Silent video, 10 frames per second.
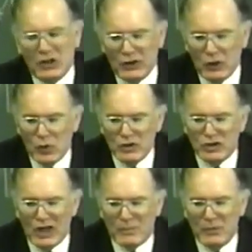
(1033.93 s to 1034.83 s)
of the Lord's
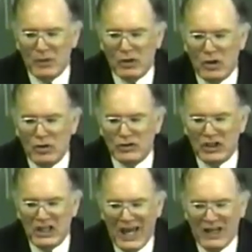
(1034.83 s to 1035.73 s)
Supper because
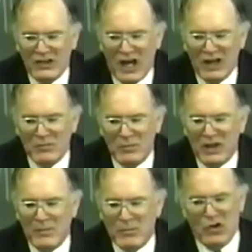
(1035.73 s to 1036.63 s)
he had not been
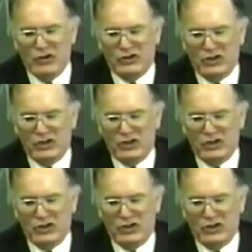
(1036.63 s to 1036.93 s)
immersed.